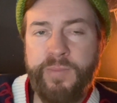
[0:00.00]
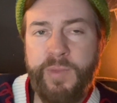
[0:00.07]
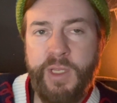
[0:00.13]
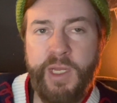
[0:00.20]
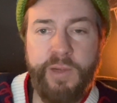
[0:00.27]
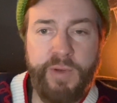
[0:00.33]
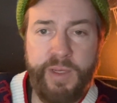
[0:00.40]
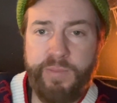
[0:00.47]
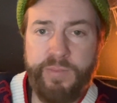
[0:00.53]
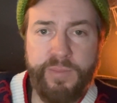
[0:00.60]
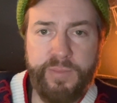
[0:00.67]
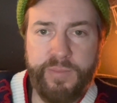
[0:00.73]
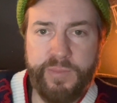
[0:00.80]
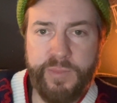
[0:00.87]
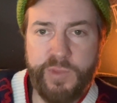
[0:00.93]
Anyway,
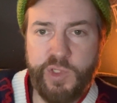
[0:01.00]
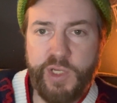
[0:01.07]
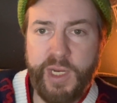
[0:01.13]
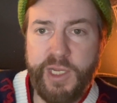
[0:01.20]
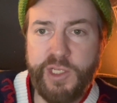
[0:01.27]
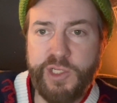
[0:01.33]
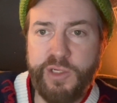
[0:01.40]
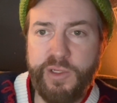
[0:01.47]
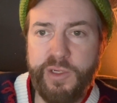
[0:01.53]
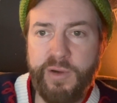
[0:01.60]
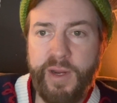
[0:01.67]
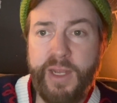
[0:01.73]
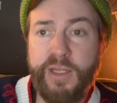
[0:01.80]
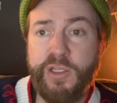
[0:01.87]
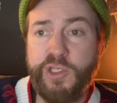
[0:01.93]
Chinese New Year
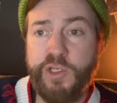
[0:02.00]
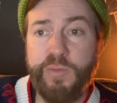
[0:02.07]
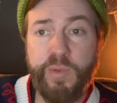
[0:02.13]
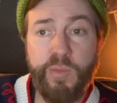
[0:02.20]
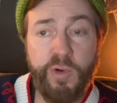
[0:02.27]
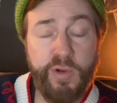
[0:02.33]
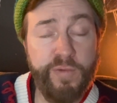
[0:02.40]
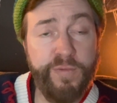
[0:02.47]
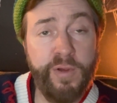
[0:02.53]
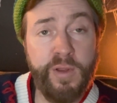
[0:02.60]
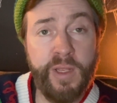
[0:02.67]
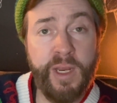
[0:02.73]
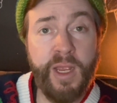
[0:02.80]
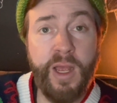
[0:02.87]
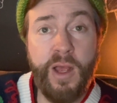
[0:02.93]
and the Super Bowl are
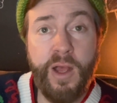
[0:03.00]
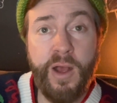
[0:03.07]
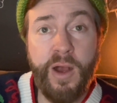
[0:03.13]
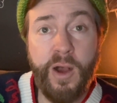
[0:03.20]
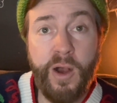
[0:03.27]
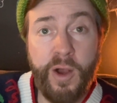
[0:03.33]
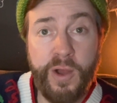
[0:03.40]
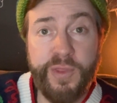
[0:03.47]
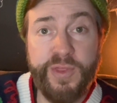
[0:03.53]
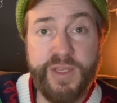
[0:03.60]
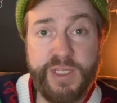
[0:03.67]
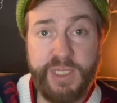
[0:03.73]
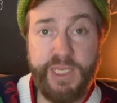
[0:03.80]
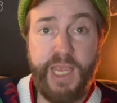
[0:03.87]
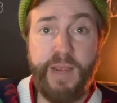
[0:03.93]
falling on the
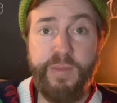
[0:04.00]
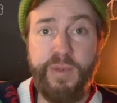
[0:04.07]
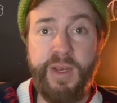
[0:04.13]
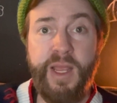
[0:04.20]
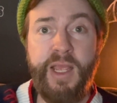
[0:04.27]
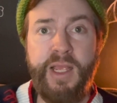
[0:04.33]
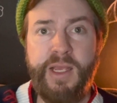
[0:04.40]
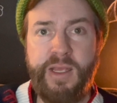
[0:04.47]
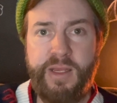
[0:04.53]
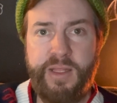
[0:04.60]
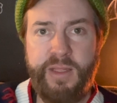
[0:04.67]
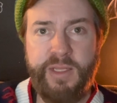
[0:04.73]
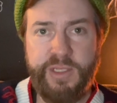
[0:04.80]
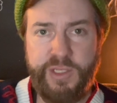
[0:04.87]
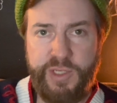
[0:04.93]
same day
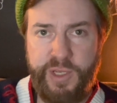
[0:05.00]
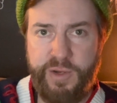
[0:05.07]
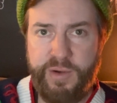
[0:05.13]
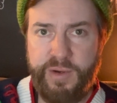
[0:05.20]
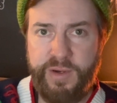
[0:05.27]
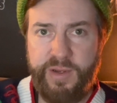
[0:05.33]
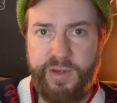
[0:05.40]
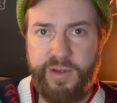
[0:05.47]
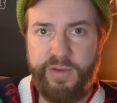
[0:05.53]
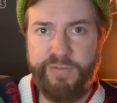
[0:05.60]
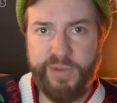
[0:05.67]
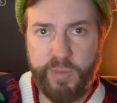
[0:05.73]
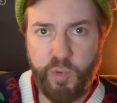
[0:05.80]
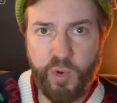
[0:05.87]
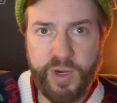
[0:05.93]
this year,
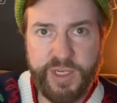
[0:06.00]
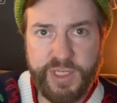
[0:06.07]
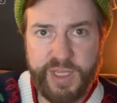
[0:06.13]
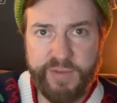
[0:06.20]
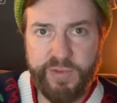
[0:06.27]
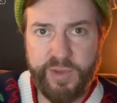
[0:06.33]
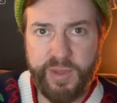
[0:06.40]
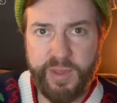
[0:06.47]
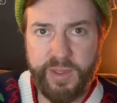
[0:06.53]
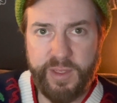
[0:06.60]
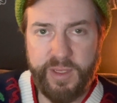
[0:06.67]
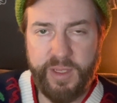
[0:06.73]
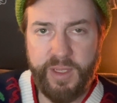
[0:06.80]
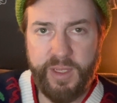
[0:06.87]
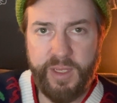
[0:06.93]
February 7th.
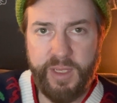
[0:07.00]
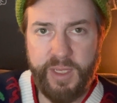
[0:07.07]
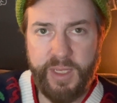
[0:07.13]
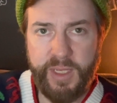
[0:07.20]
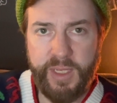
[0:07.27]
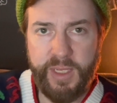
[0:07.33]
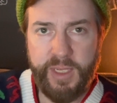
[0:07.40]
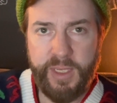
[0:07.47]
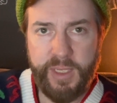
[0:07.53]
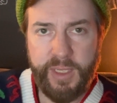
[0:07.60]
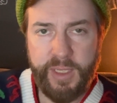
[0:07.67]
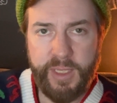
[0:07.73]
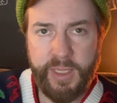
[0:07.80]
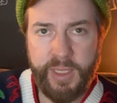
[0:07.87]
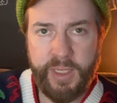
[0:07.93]

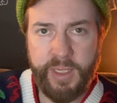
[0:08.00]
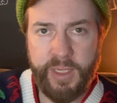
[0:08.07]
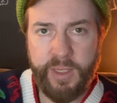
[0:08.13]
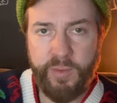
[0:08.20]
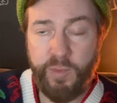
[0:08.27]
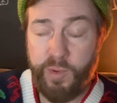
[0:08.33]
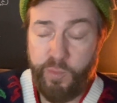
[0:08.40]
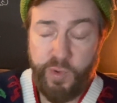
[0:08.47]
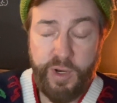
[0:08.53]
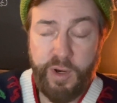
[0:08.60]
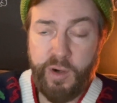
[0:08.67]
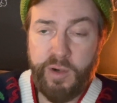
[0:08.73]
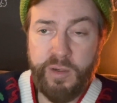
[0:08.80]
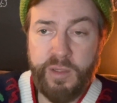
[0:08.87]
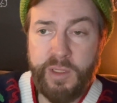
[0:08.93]
Where we
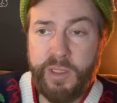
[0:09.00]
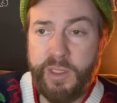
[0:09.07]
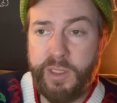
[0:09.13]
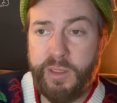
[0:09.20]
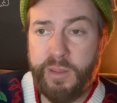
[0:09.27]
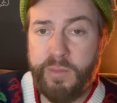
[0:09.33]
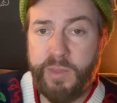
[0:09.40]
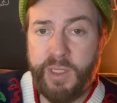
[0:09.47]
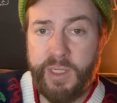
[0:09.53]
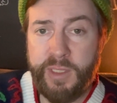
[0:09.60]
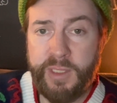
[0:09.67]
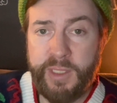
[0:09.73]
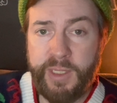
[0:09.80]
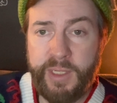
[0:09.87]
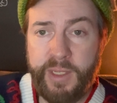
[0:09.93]
are,
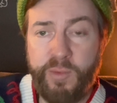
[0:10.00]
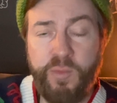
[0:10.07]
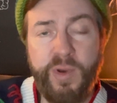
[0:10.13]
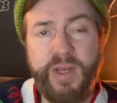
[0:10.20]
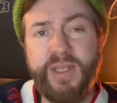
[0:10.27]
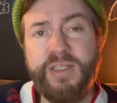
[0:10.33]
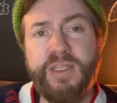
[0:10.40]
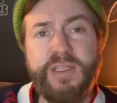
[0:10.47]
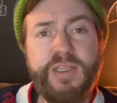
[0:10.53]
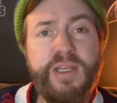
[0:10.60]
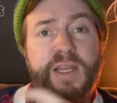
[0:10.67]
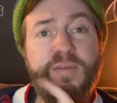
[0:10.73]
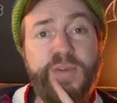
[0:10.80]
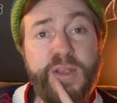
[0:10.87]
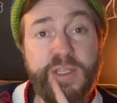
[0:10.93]
and what is the
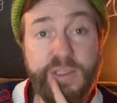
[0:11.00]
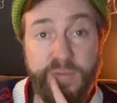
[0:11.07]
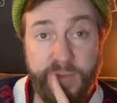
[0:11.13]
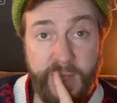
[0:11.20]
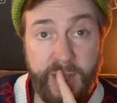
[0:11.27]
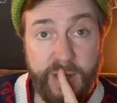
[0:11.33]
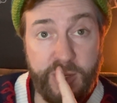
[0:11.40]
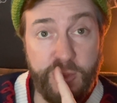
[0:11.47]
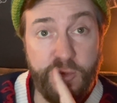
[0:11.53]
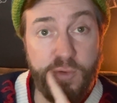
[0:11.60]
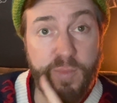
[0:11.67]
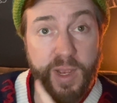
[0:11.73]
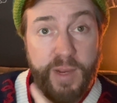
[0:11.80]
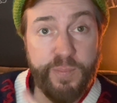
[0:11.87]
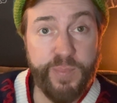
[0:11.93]
significance of that? You
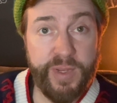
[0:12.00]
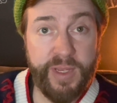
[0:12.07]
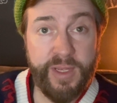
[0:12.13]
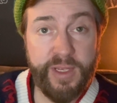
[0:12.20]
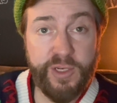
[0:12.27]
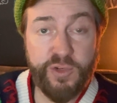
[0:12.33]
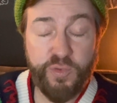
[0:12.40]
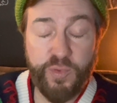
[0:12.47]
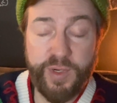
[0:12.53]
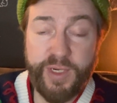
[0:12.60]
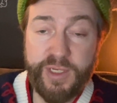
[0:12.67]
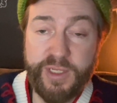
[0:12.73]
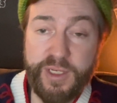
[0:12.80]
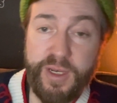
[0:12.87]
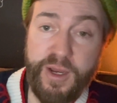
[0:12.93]
might be
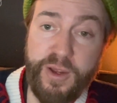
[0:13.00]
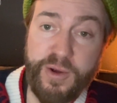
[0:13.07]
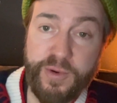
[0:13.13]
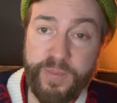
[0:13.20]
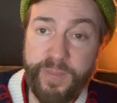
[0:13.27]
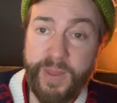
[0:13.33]
intrigued to know.